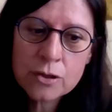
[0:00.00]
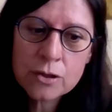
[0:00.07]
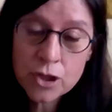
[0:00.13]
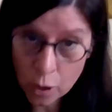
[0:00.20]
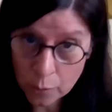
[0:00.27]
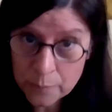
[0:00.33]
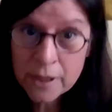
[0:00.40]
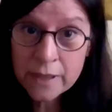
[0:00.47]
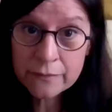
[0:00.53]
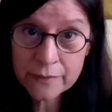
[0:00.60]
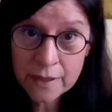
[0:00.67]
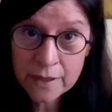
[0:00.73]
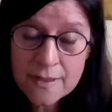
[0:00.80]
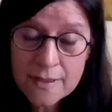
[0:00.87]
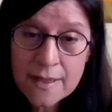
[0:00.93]

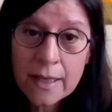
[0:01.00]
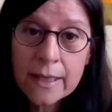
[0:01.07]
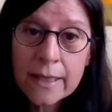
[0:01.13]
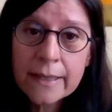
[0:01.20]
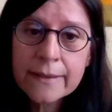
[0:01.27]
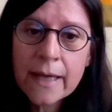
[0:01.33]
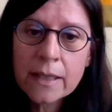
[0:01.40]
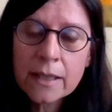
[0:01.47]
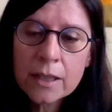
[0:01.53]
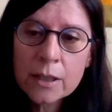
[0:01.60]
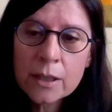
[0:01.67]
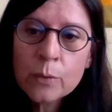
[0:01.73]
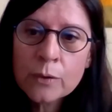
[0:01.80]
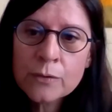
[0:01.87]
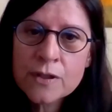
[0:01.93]
Shoplifters, that
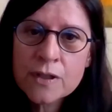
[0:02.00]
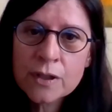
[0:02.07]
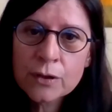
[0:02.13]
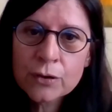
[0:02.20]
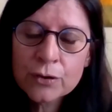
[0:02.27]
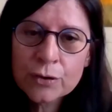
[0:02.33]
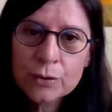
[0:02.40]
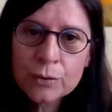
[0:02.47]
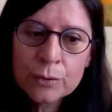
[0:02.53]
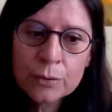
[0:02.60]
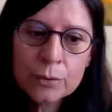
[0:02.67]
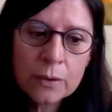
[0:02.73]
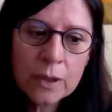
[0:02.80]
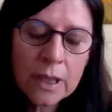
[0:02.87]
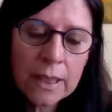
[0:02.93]
he wanted
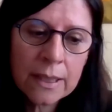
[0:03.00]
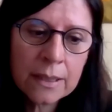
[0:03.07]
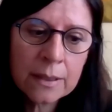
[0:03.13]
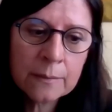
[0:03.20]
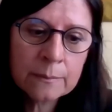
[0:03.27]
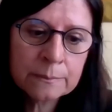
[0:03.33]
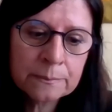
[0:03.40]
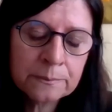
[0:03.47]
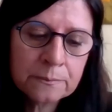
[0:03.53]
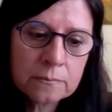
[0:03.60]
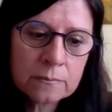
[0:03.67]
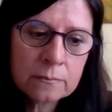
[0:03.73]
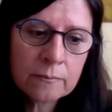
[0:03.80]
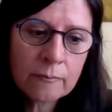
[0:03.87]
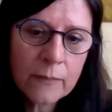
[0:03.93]
to
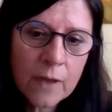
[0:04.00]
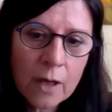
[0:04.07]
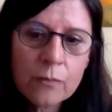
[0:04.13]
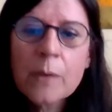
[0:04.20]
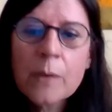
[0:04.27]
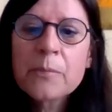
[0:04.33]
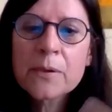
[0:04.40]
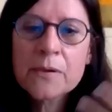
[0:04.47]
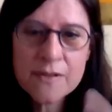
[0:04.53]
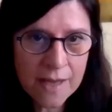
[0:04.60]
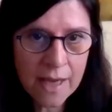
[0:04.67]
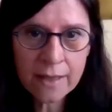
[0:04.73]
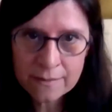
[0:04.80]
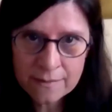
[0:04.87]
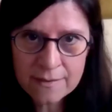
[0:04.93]

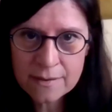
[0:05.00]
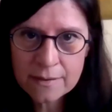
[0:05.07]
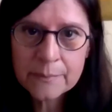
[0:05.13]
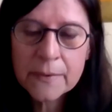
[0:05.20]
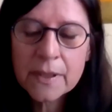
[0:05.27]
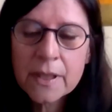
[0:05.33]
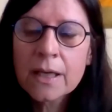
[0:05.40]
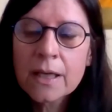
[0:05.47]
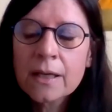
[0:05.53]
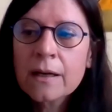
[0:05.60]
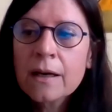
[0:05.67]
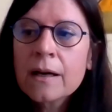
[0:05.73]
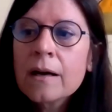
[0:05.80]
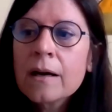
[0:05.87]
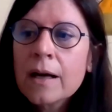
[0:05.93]
represent
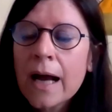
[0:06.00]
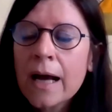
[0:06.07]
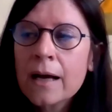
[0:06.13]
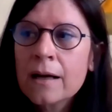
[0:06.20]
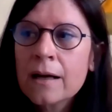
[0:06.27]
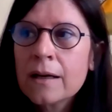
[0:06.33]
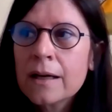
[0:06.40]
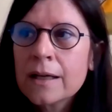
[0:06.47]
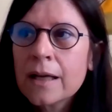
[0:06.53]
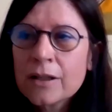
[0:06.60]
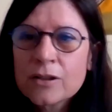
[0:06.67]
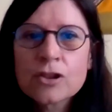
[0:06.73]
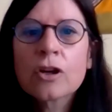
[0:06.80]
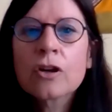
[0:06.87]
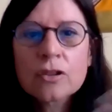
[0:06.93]

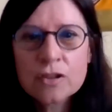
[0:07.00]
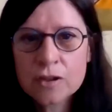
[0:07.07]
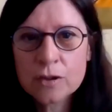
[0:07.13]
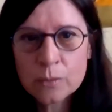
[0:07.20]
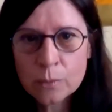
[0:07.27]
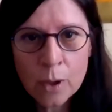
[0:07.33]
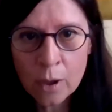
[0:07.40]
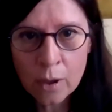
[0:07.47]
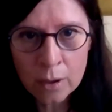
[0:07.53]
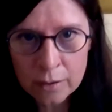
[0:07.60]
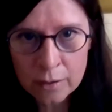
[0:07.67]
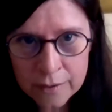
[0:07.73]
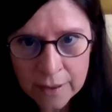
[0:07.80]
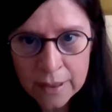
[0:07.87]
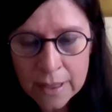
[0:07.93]
a dirty
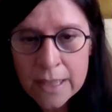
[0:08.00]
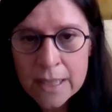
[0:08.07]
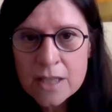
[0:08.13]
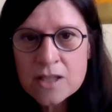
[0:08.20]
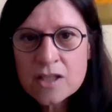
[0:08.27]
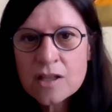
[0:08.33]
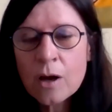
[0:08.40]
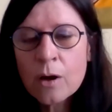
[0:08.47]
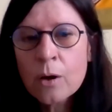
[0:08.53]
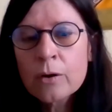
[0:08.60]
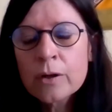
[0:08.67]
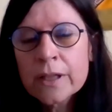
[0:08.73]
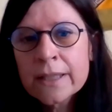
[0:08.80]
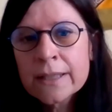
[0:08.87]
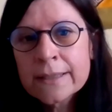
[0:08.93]
world.
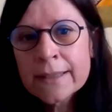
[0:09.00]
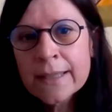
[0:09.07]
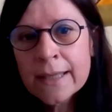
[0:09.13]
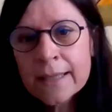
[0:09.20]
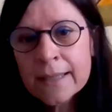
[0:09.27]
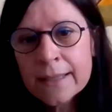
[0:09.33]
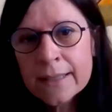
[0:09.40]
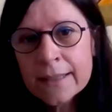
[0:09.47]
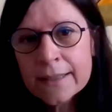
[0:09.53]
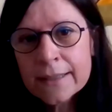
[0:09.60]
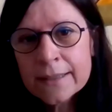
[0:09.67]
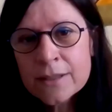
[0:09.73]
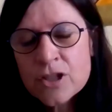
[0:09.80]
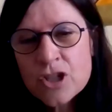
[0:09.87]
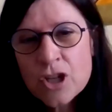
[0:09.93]
So
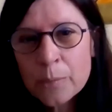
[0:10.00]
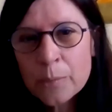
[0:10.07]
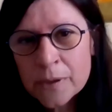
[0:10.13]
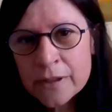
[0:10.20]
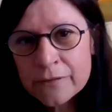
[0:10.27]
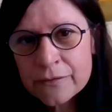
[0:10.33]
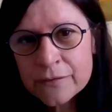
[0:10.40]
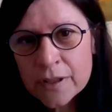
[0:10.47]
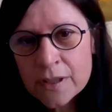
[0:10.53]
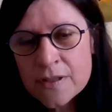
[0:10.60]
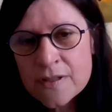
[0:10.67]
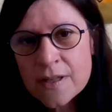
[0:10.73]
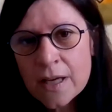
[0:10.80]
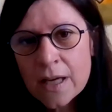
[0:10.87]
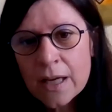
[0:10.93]
in
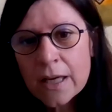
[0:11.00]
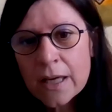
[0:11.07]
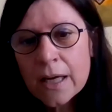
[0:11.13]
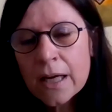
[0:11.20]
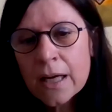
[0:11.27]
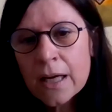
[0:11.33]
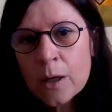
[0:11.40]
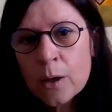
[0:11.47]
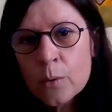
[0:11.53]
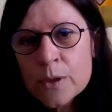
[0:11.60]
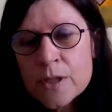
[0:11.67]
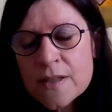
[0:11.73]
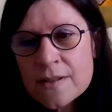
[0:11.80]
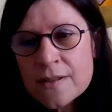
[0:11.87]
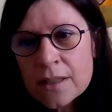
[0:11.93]
Shoplifters,
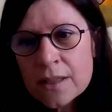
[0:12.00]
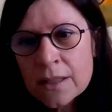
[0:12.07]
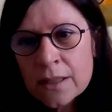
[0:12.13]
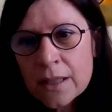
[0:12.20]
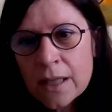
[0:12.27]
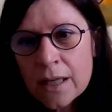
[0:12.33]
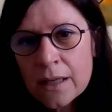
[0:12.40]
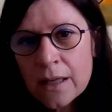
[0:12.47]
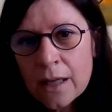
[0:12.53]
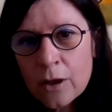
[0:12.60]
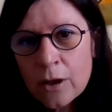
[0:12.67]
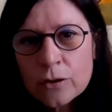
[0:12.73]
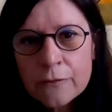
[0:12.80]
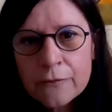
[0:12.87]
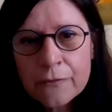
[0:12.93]
we see a
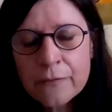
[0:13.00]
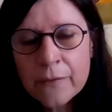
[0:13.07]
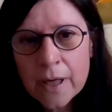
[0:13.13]
lot of